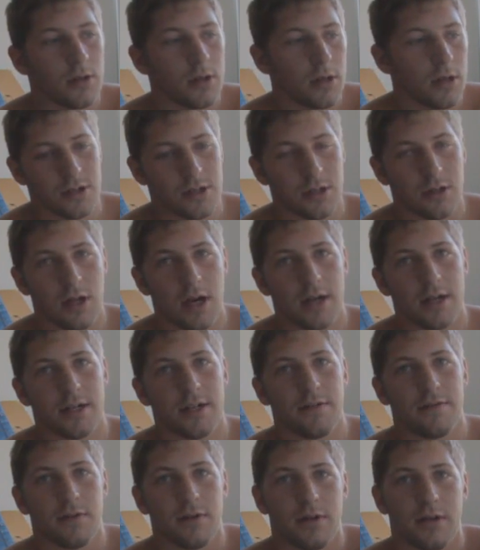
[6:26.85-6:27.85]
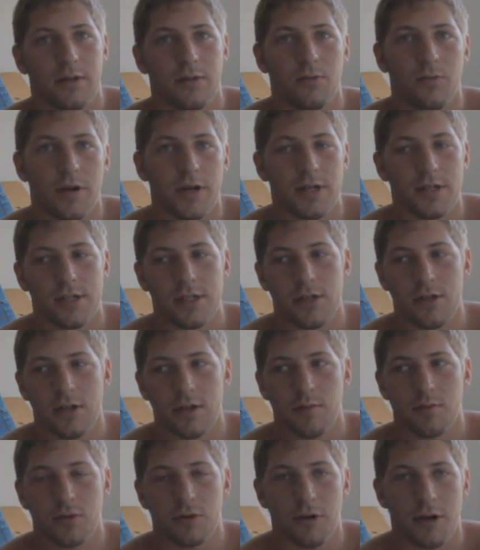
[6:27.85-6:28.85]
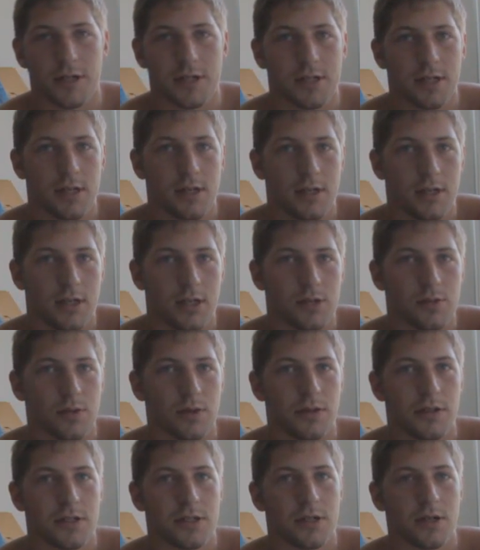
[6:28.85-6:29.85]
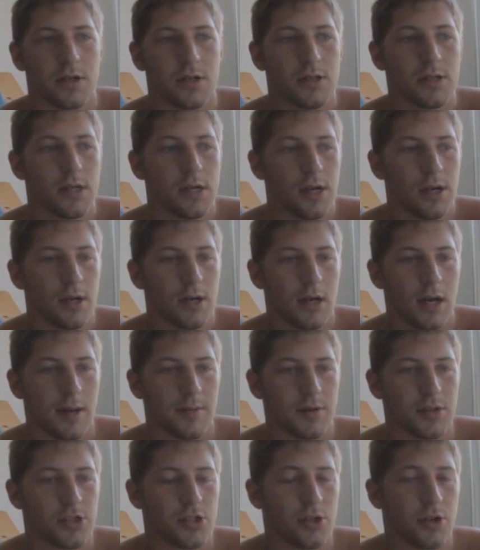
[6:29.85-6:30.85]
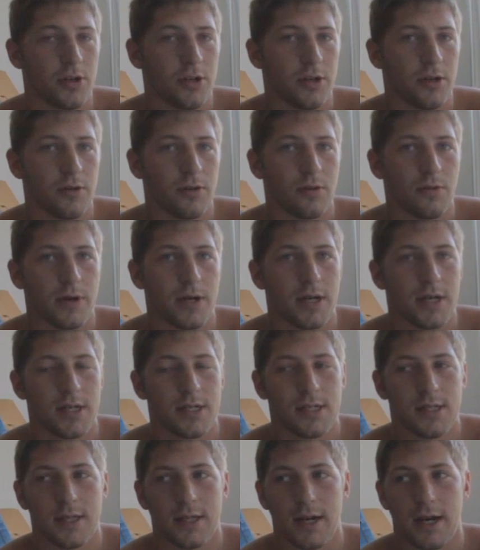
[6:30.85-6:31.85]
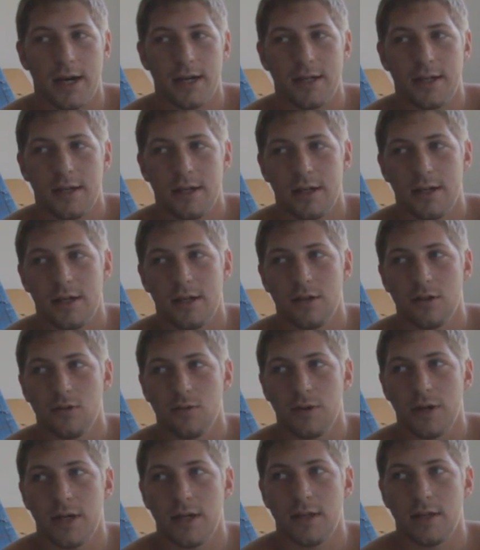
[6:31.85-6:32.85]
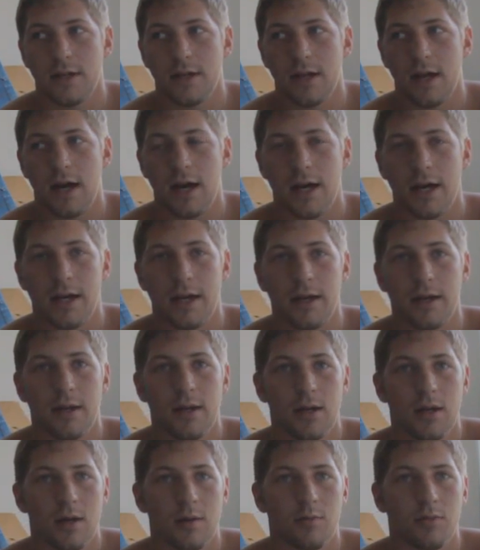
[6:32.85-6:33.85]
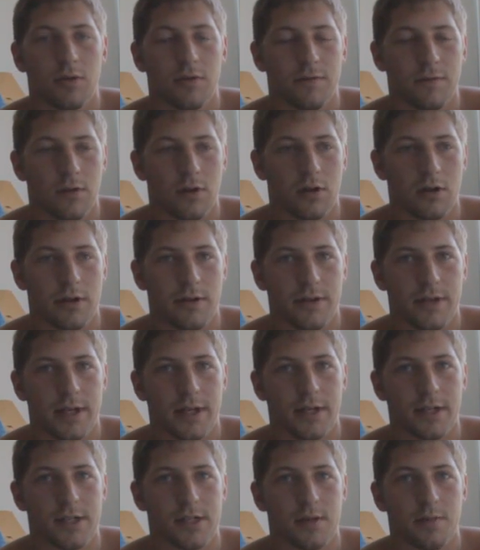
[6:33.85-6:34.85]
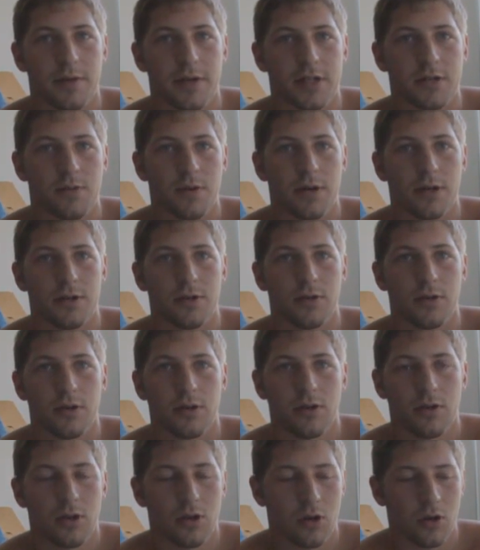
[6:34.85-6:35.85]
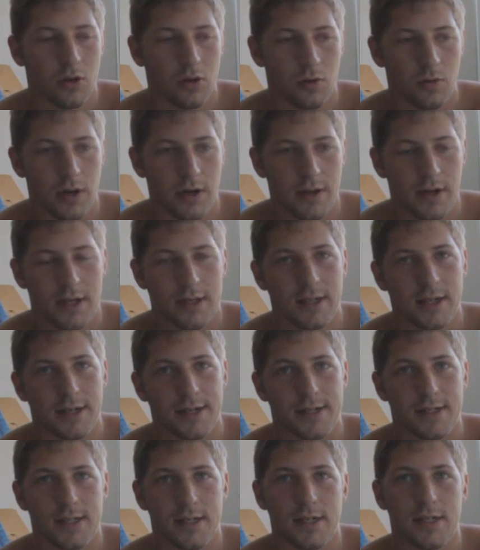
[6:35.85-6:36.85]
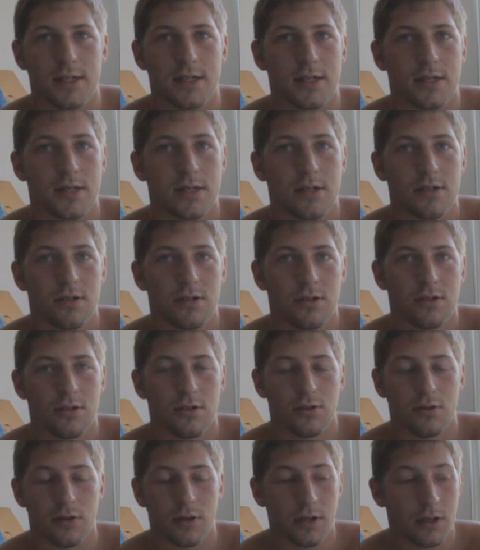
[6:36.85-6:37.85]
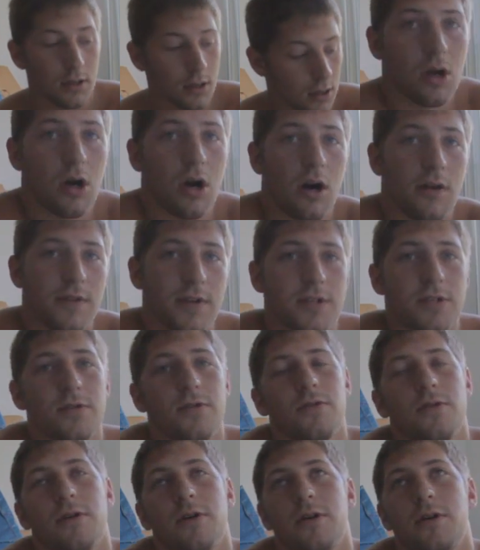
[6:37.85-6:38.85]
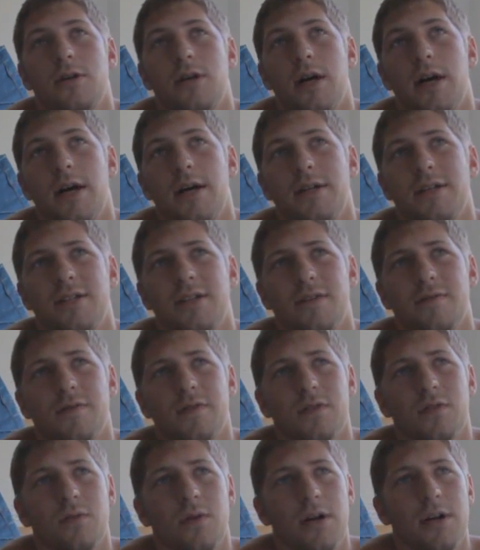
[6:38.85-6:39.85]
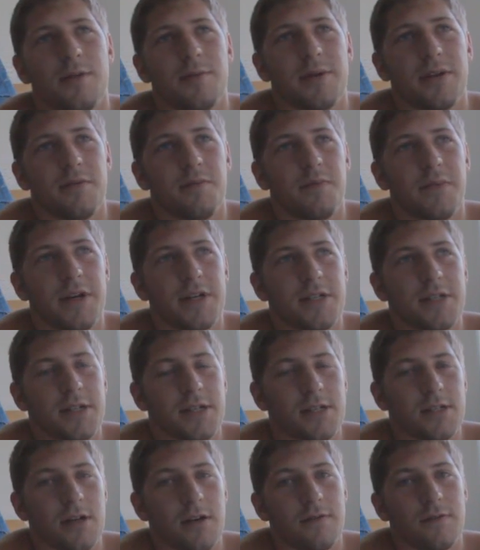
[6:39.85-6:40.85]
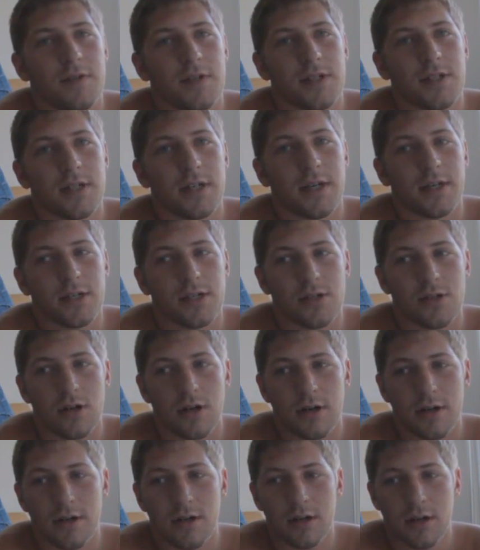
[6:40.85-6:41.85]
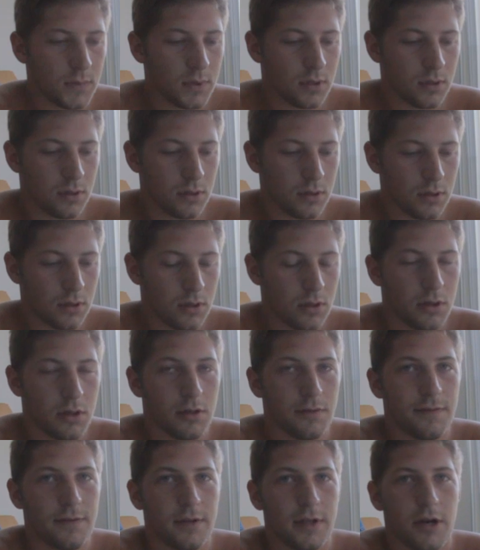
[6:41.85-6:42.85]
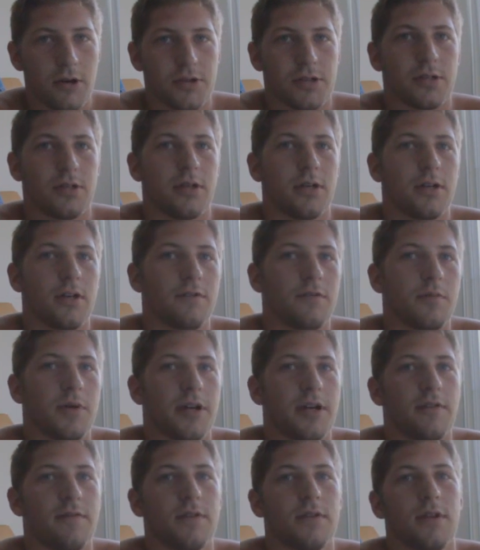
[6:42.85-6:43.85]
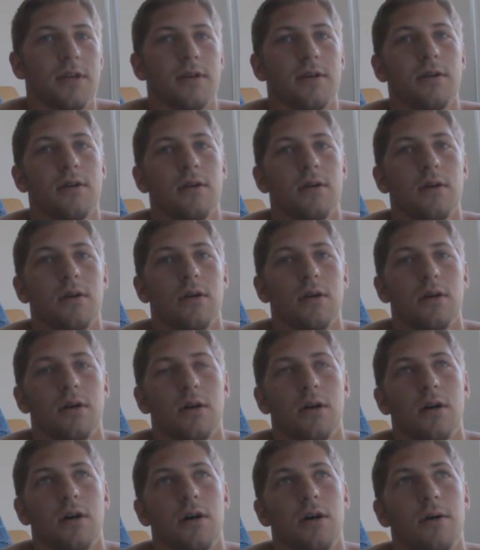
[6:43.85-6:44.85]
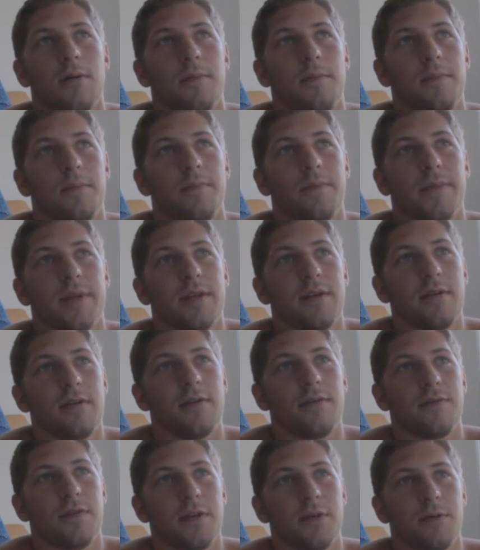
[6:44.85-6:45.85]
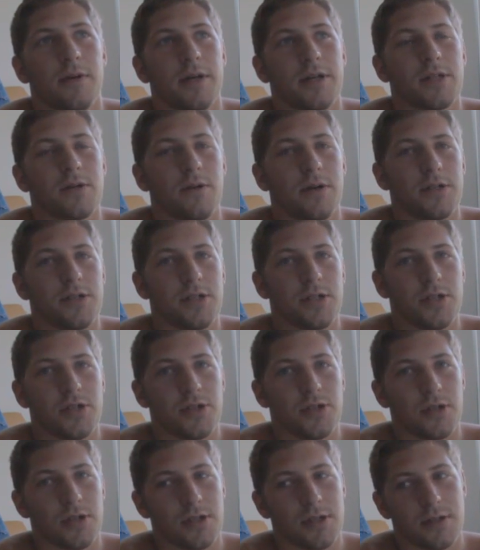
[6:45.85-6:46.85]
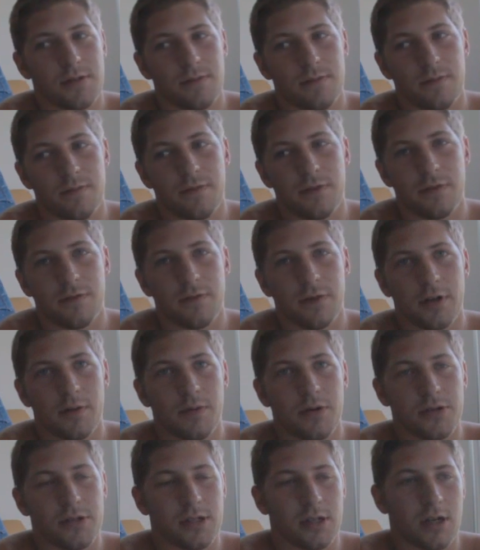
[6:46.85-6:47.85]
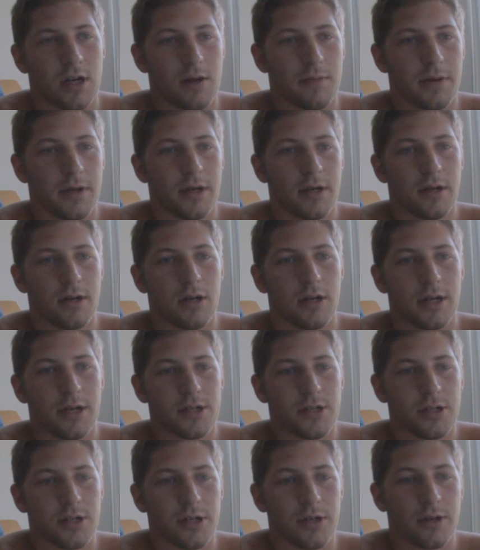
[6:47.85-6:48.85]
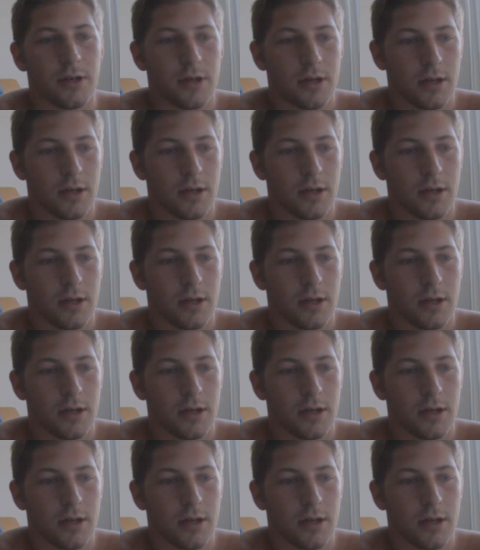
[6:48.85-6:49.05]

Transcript: There's a lot of different ways that you can progress into each one of these skills. I'm just showing you the ways that I did it and the way that I prefer and think is the best way to do it, or the way that I think is the easiest to do it. On this tutorial, I had to cover quite a bit of basic stuff just to get it started. Hopefully I was clear enough about everything. If anyone has questions, just feel free to post a comment and I'll answer you.